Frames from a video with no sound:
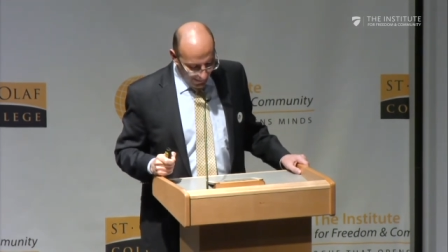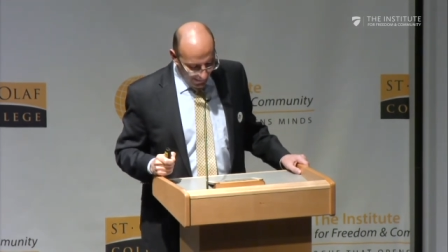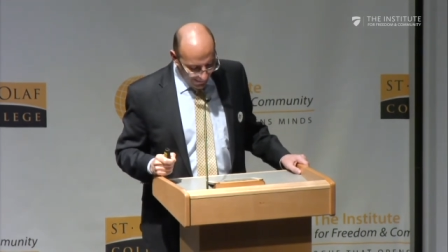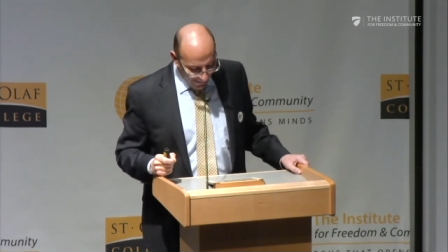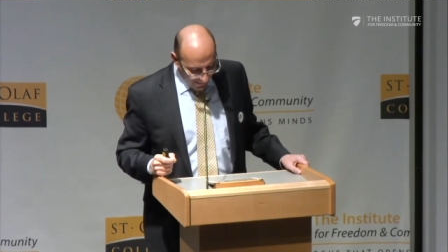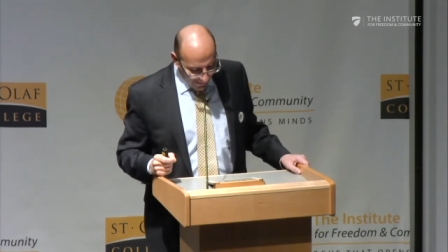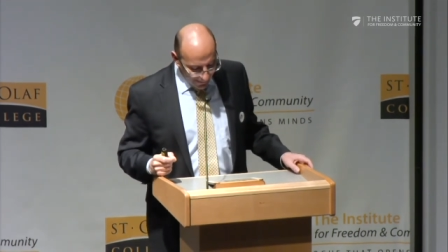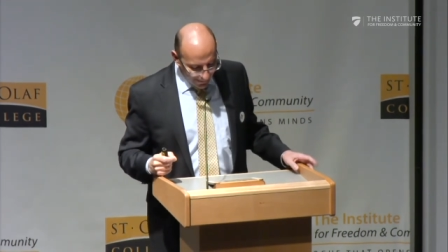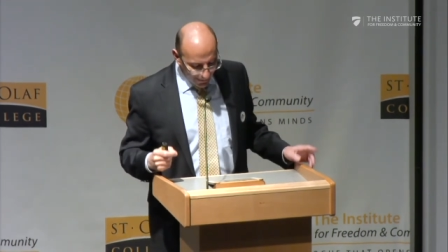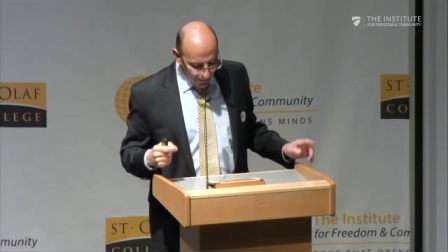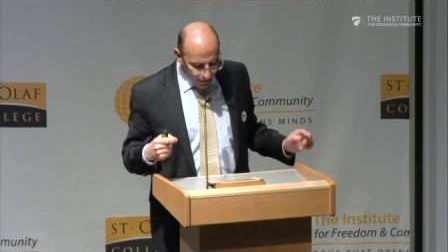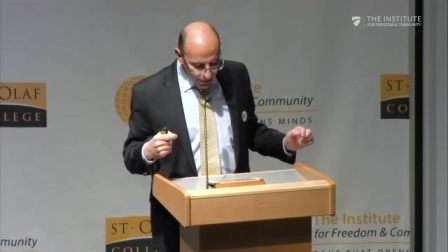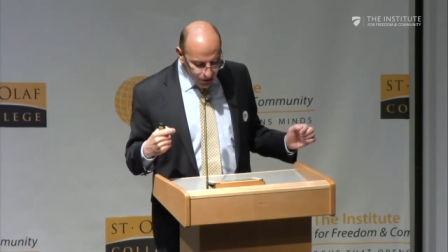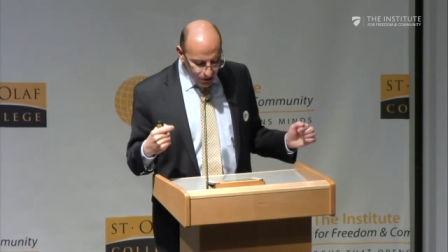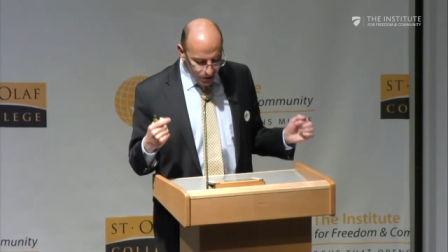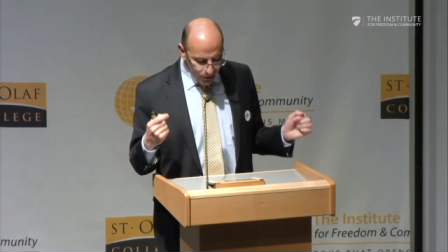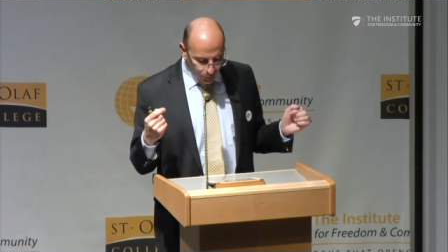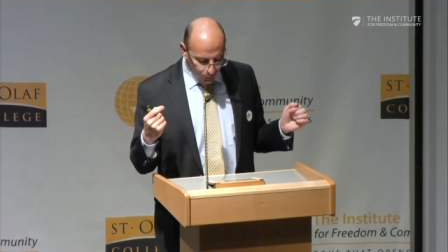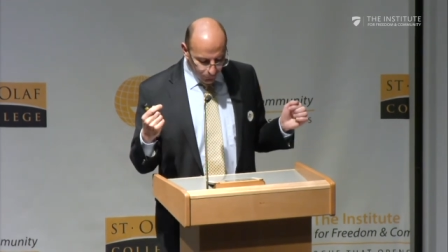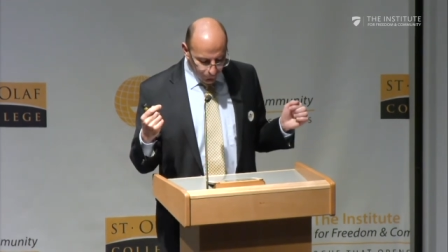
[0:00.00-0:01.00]
Can
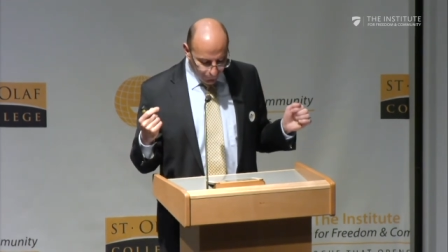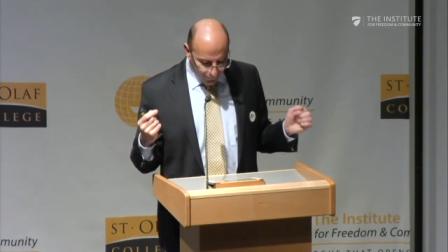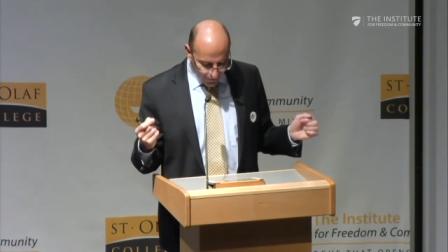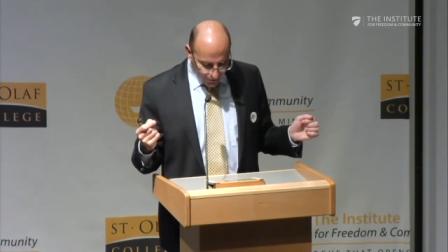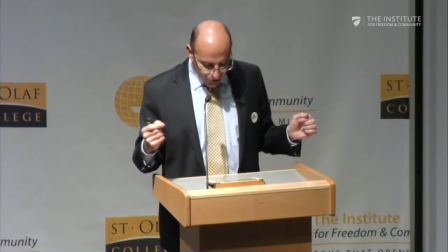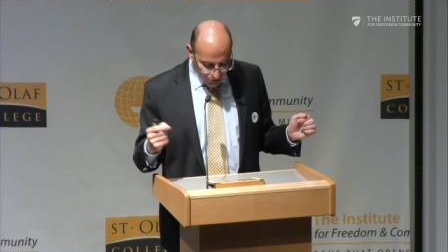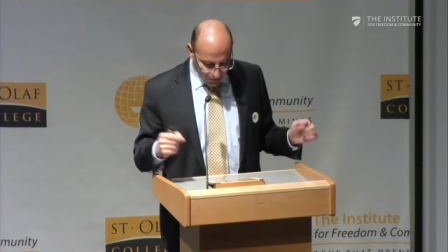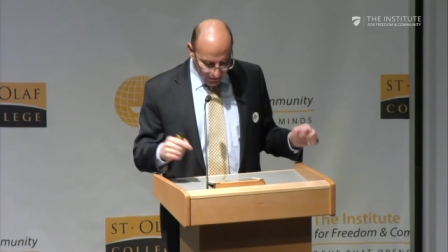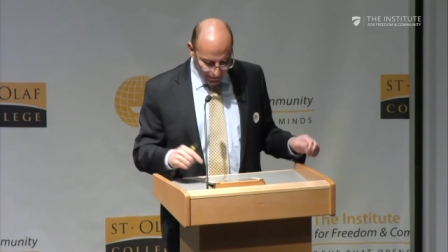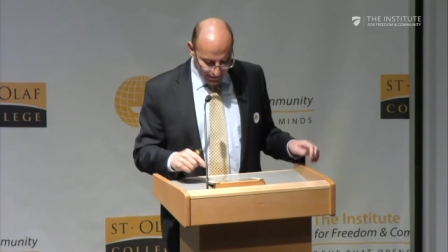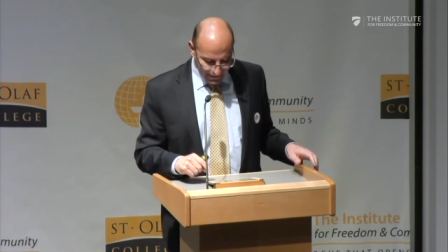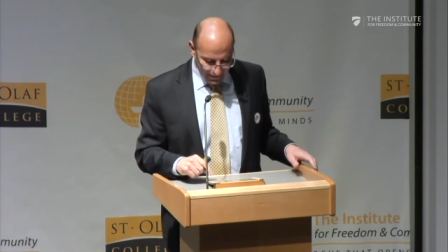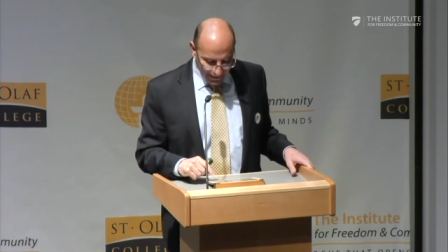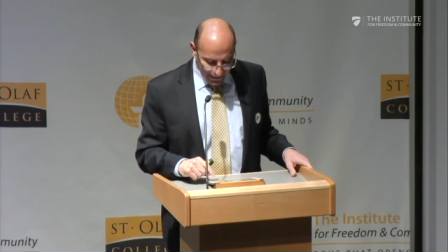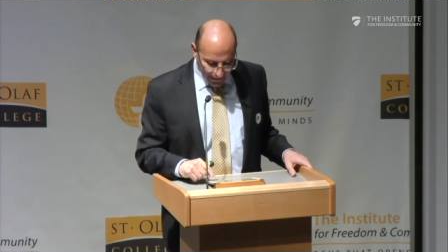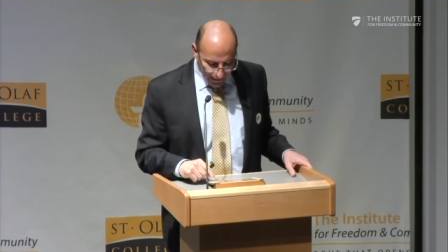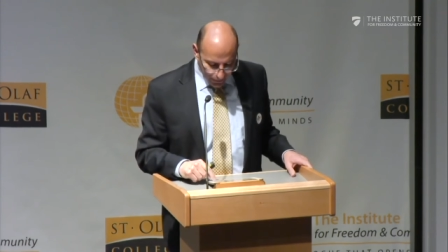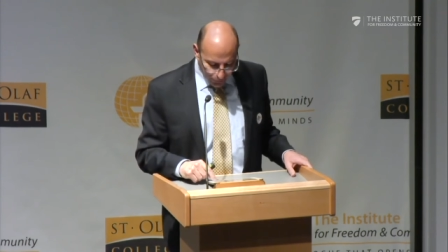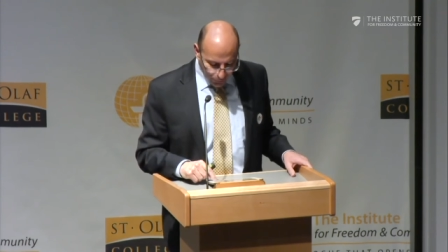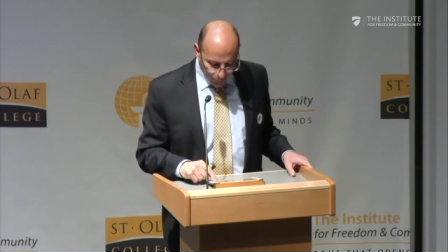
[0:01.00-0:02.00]
religious convictions
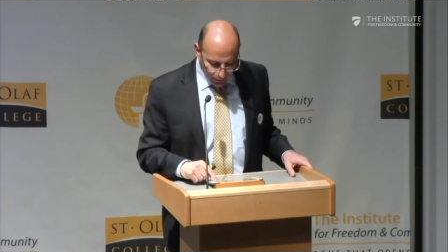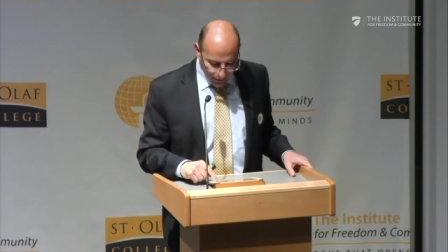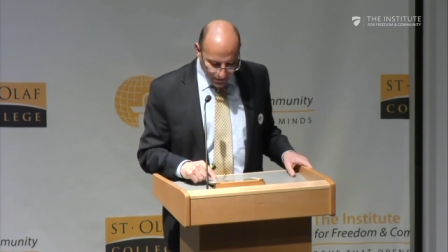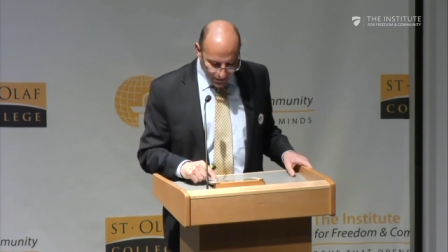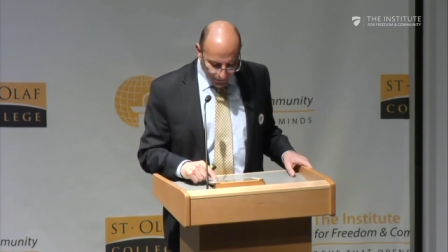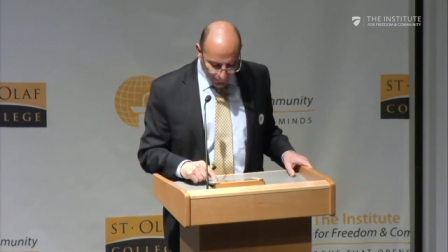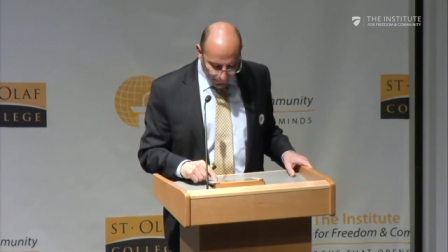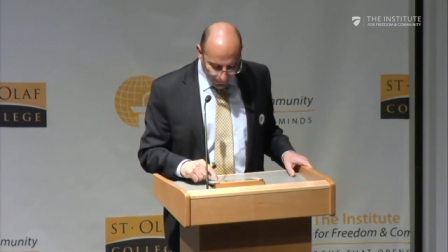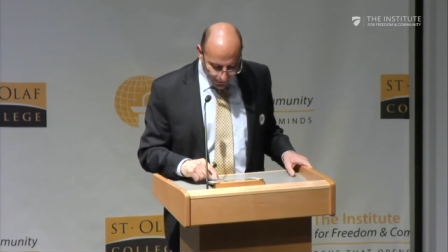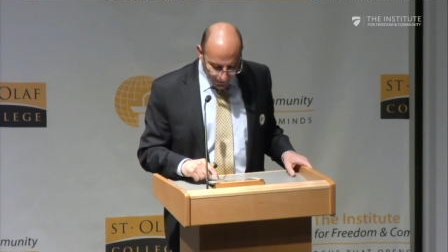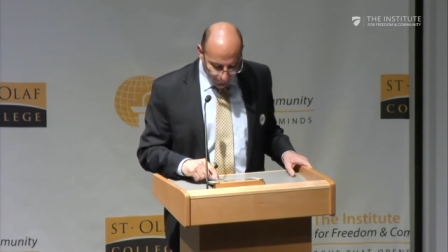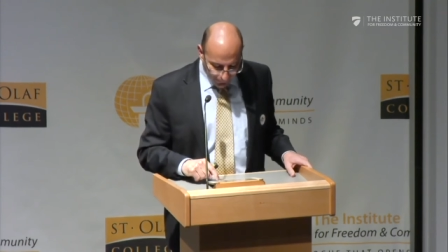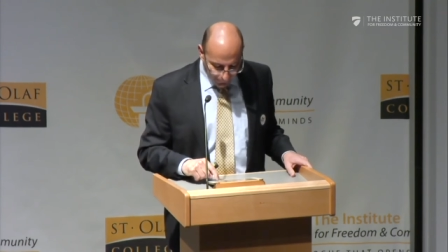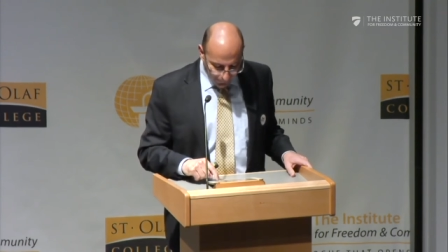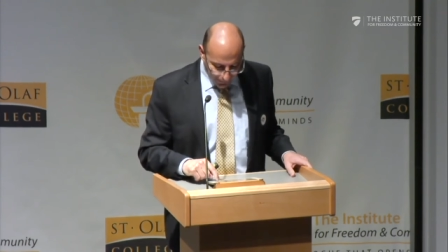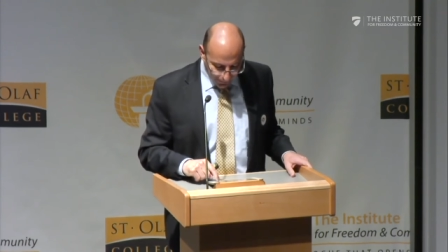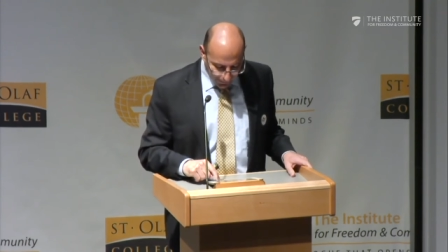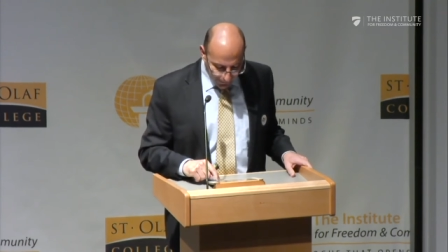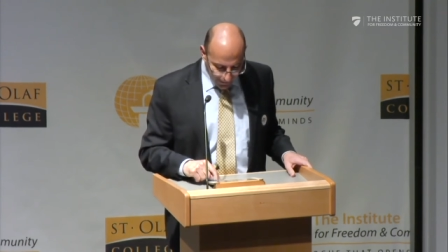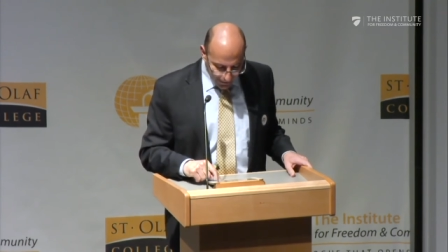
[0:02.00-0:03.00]
lead to a severe
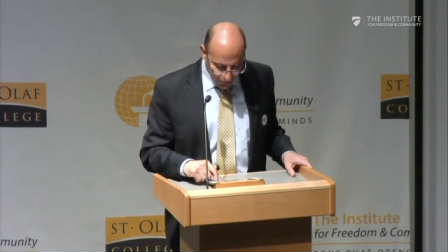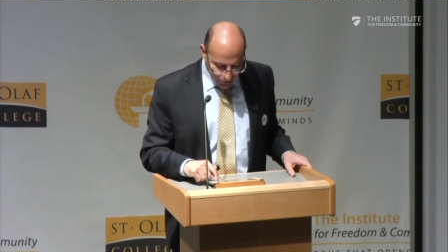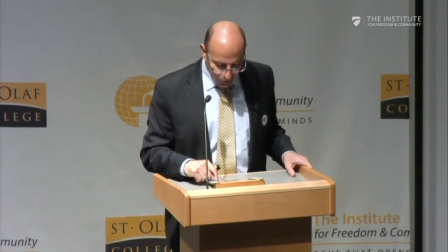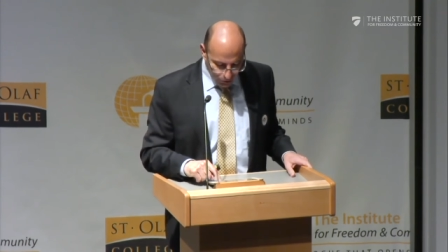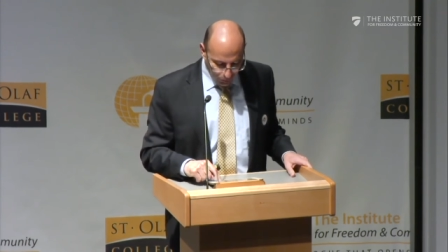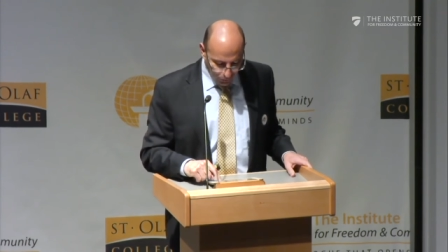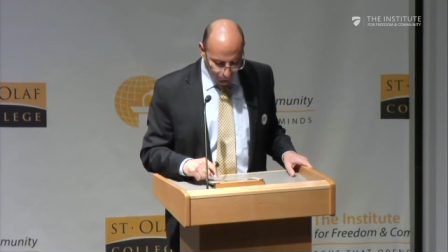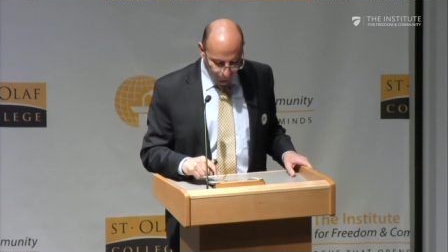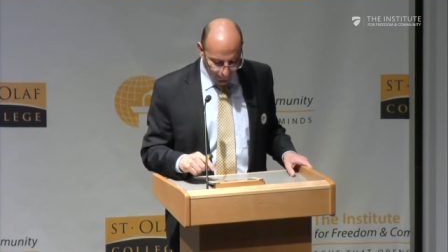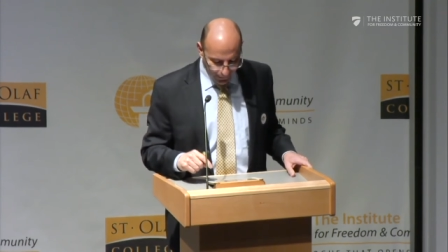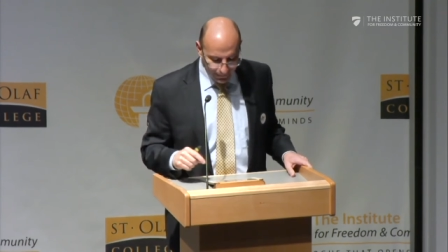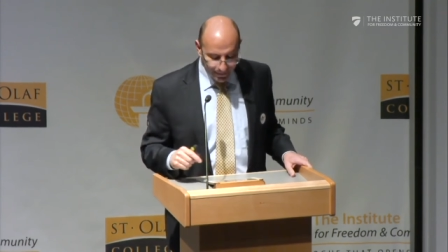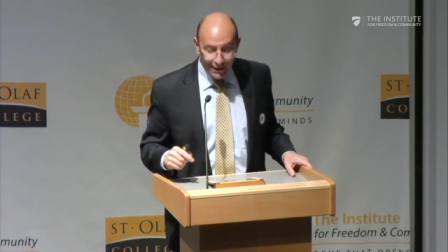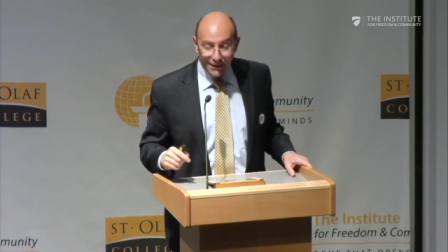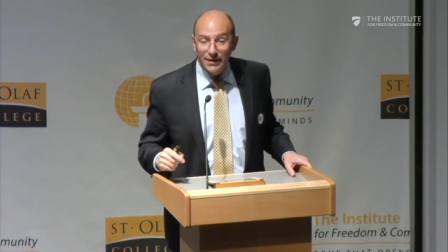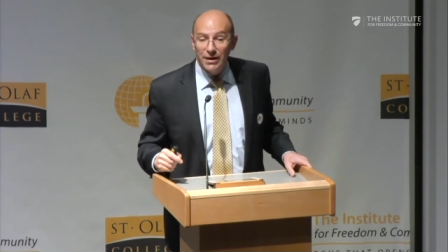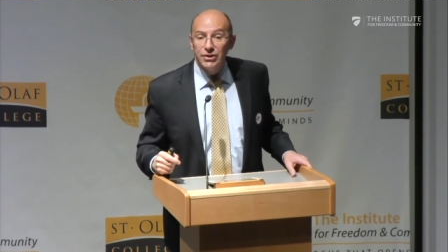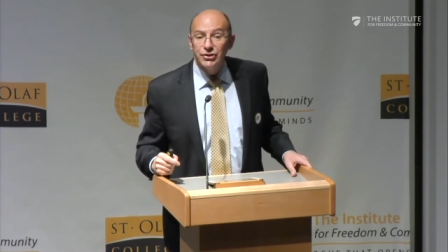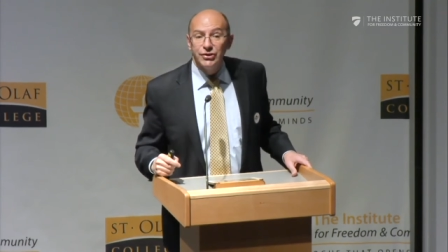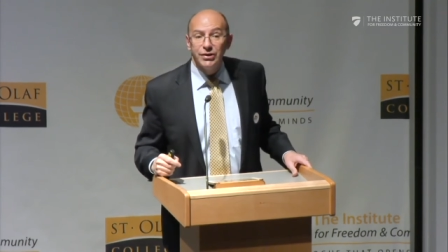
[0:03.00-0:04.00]
violation of
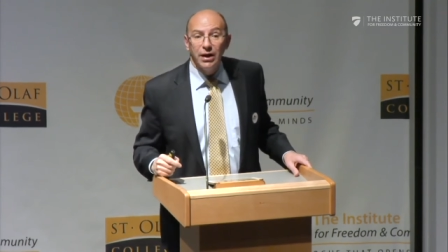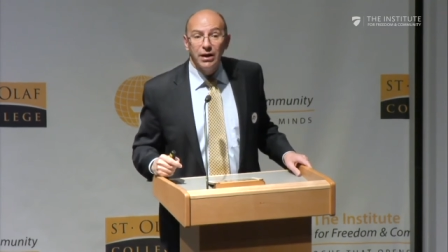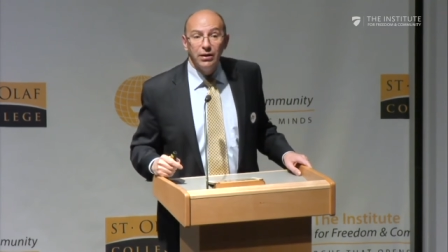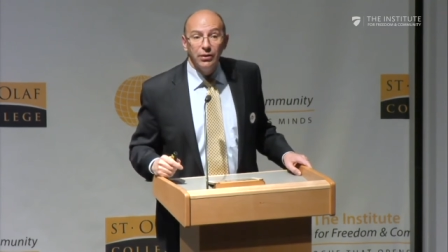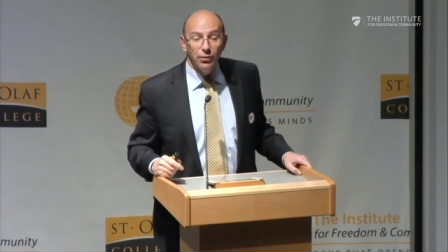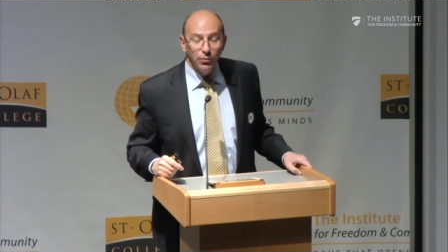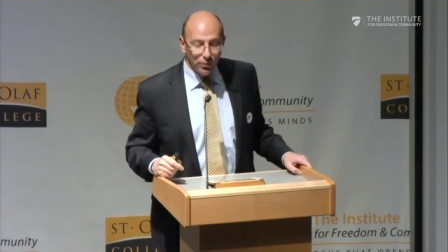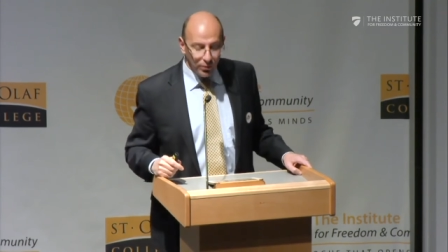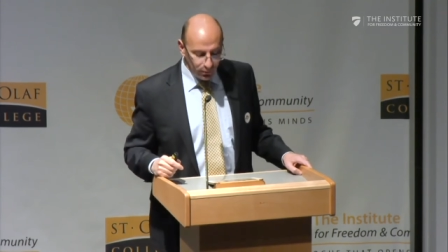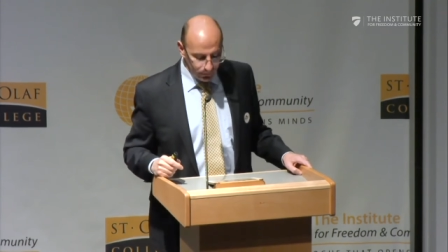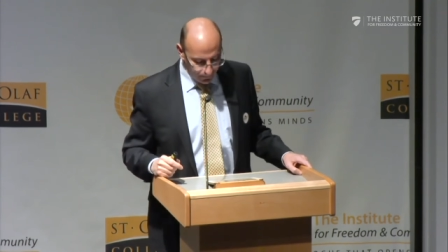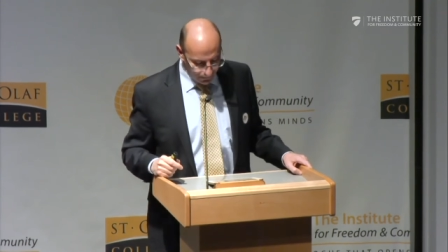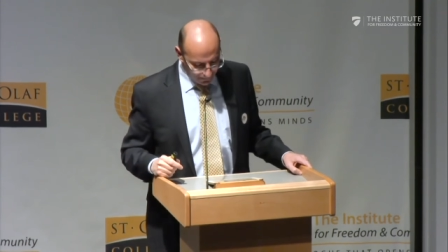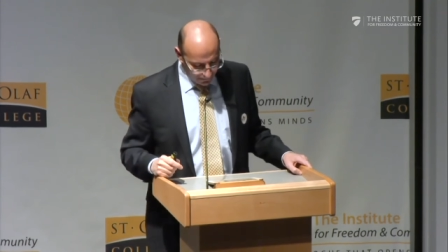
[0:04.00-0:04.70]
international law?